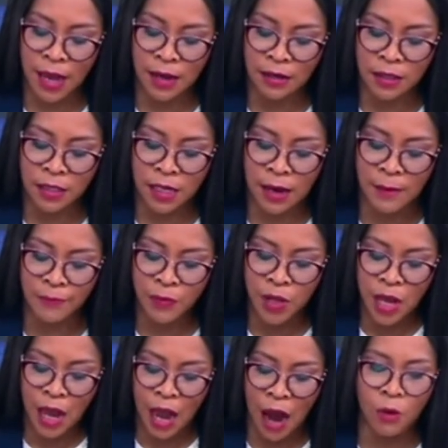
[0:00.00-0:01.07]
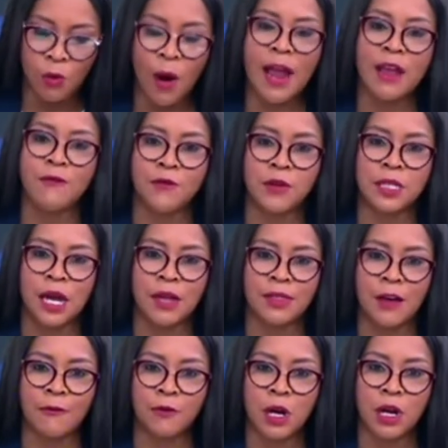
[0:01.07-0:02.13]
and a way for South
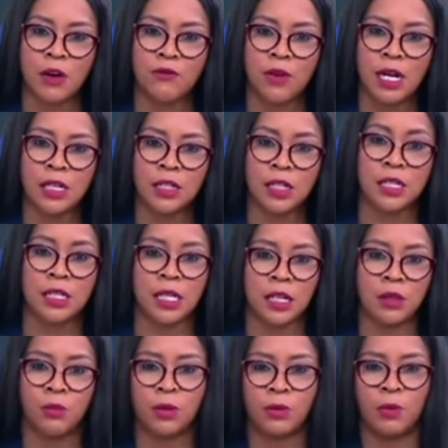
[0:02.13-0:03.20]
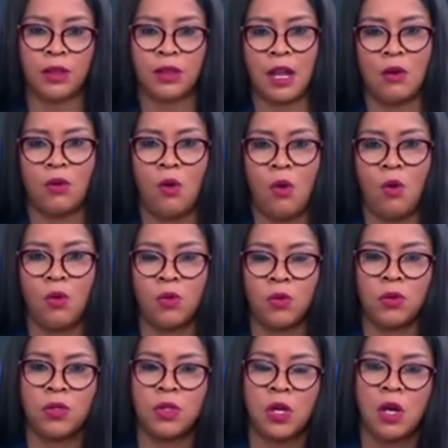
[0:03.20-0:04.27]
Africa really to deal with what they
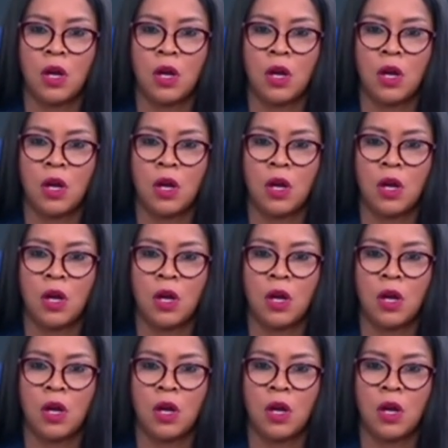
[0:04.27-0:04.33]
called